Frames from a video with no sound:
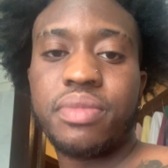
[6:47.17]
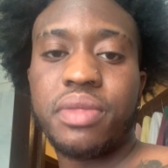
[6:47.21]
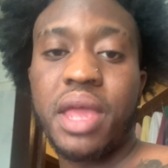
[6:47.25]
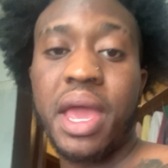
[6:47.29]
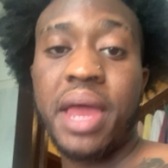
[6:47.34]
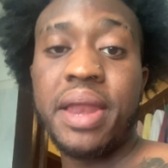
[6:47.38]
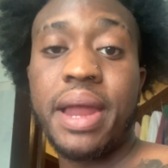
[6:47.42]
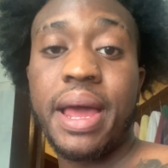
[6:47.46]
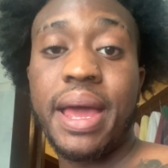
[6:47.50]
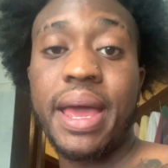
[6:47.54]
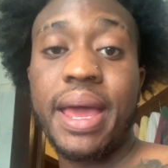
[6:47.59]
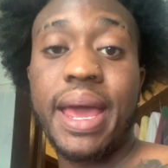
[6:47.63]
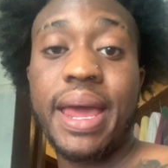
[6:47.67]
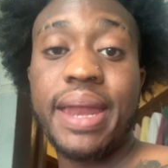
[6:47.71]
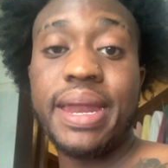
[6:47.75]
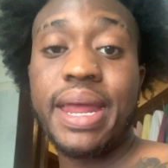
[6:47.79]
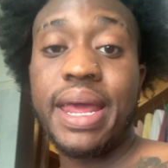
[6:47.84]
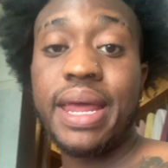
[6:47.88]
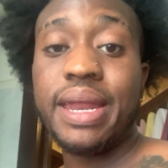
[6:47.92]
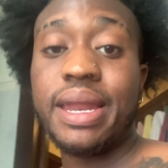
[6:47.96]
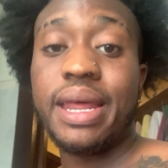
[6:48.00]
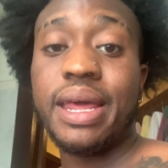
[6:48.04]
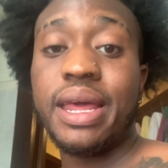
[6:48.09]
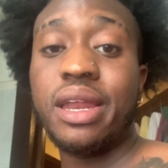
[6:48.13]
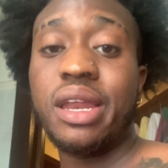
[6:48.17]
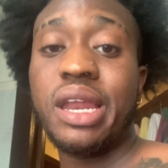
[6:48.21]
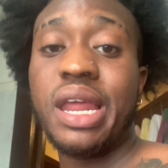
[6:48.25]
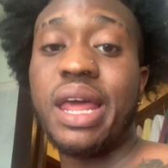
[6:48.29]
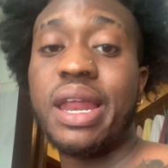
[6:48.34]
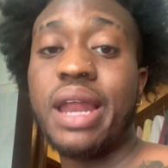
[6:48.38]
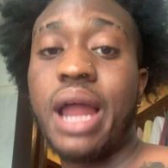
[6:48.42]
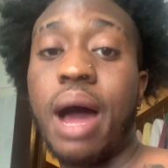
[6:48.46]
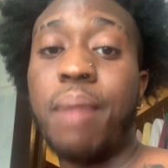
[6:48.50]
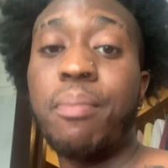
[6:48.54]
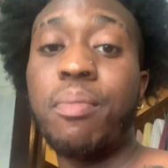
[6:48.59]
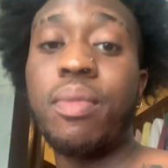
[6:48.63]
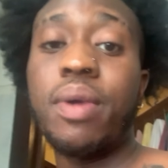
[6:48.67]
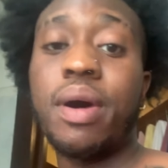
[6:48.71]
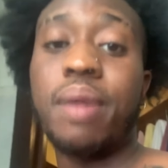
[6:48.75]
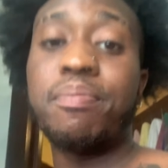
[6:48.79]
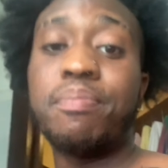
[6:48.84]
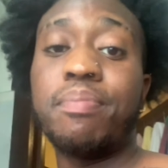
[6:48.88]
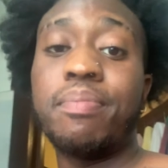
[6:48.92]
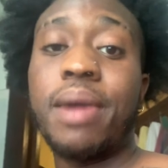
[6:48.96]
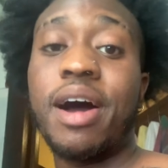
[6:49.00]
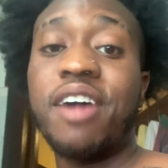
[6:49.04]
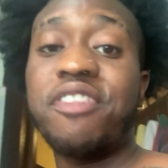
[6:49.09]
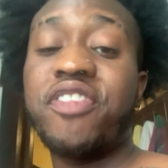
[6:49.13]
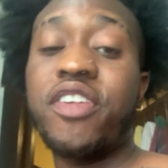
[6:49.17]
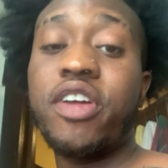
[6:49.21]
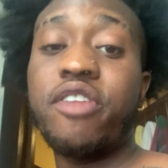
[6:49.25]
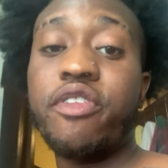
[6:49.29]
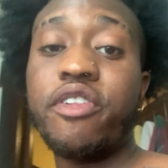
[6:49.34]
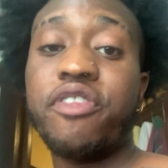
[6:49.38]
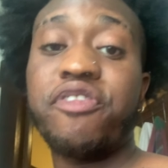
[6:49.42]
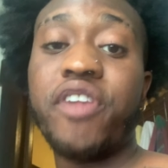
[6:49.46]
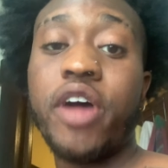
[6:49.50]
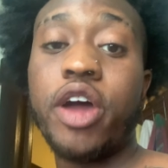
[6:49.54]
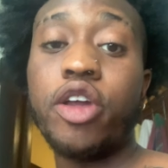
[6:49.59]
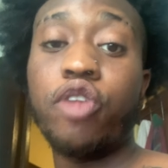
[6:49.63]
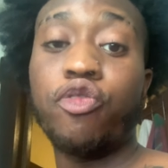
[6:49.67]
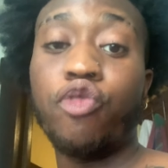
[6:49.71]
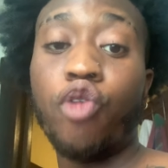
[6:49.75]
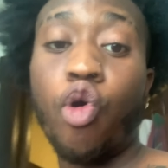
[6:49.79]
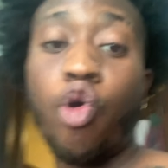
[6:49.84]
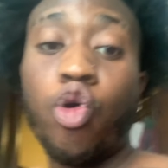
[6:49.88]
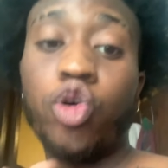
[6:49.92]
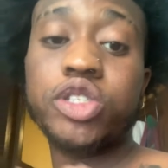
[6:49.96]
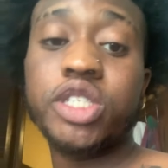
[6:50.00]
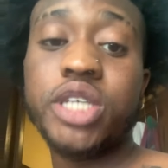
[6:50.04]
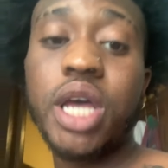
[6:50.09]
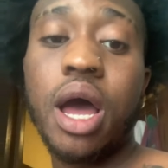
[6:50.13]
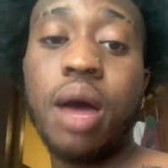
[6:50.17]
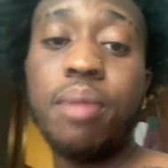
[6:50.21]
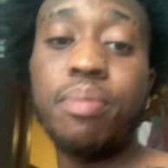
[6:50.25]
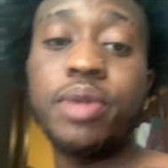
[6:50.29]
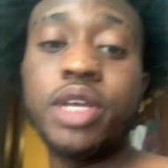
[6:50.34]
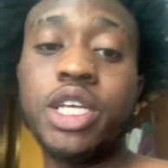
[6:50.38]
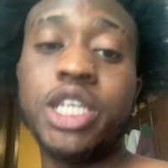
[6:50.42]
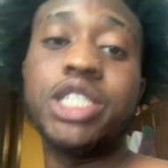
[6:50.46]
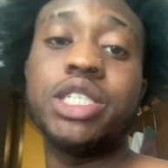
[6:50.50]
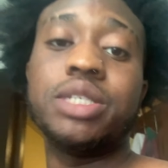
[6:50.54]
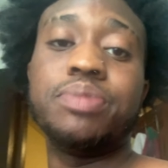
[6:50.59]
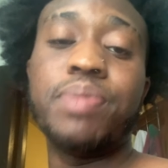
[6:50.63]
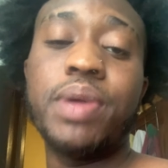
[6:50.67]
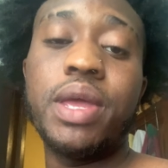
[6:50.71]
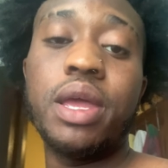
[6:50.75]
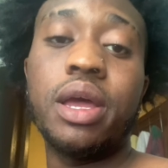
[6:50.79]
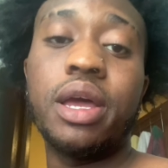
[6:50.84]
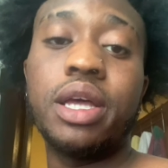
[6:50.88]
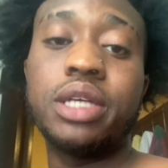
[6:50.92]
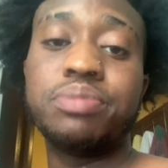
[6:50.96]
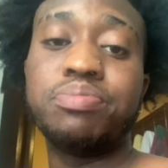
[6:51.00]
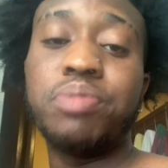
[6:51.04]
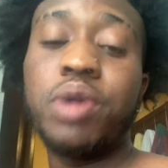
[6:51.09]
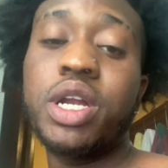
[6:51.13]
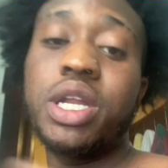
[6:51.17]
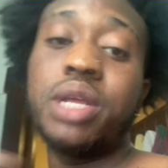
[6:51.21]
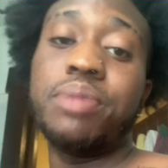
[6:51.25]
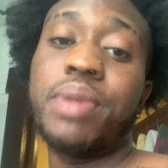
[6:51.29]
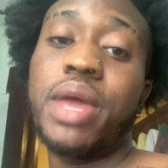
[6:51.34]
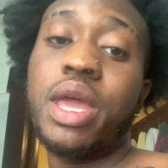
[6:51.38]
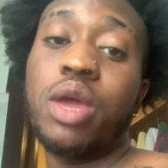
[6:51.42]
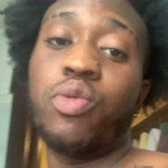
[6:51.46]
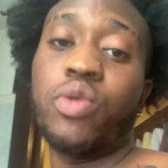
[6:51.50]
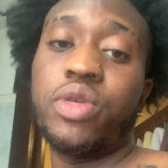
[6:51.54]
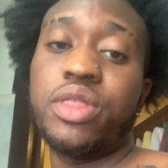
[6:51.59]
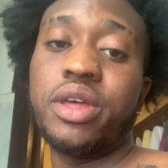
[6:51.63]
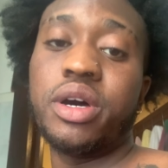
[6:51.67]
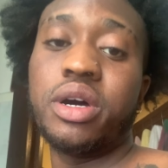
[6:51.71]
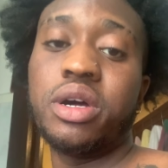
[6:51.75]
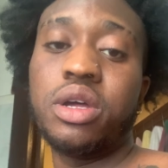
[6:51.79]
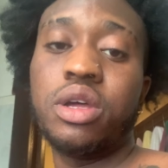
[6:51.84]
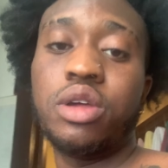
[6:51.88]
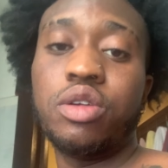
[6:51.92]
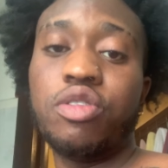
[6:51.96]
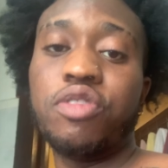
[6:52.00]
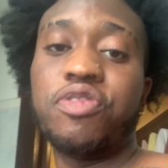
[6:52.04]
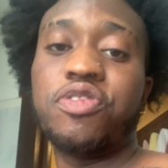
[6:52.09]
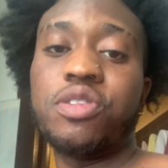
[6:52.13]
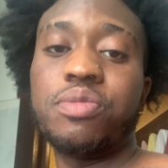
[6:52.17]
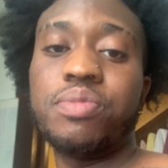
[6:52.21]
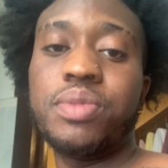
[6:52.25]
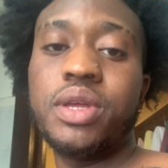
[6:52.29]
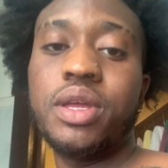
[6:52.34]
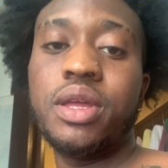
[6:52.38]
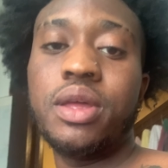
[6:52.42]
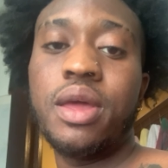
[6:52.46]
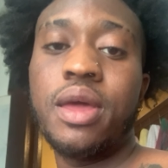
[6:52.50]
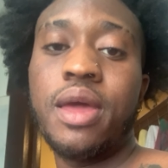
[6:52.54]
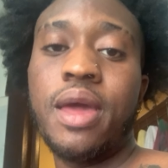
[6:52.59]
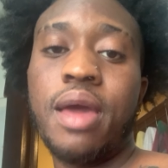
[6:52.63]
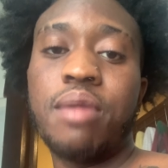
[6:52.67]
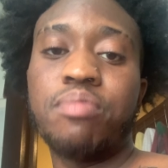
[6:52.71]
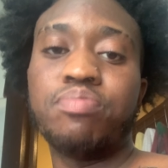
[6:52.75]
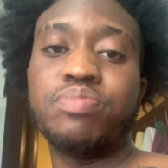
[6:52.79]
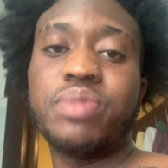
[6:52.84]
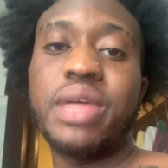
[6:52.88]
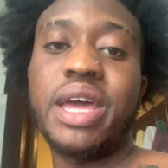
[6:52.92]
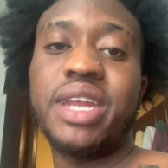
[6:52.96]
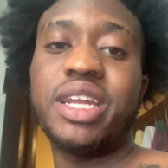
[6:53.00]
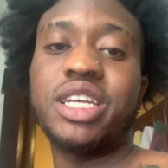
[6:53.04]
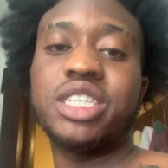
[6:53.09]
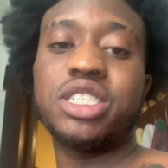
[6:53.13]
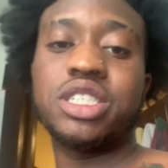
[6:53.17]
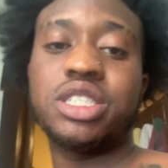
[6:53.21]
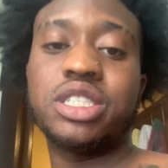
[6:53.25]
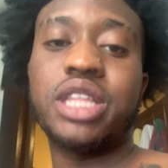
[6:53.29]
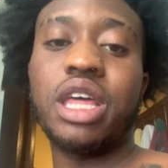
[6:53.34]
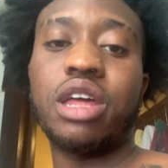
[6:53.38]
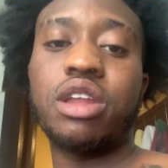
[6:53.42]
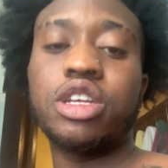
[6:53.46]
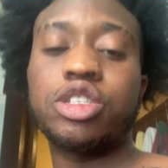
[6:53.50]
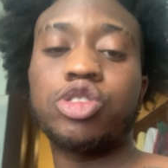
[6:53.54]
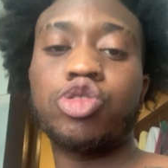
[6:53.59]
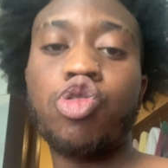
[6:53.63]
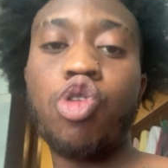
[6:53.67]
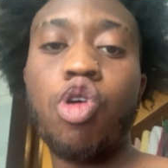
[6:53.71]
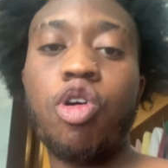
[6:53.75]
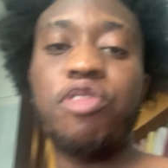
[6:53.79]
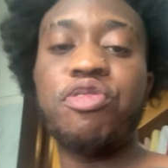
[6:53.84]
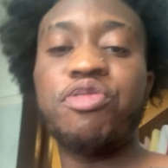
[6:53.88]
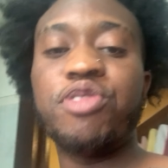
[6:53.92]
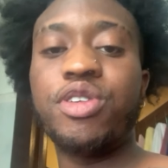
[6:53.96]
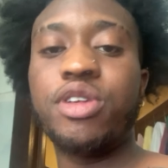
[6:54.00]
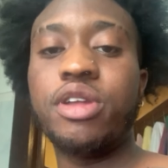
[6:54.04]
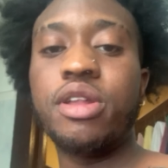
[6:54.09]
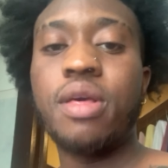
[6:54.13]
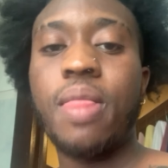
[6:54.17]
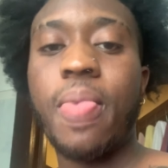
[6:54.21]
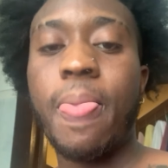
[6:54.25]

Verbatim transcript: And and and and, and I'm my favorite fight of all time is me is Money Mayweather. You feel me? Dennis Dennis Crawford.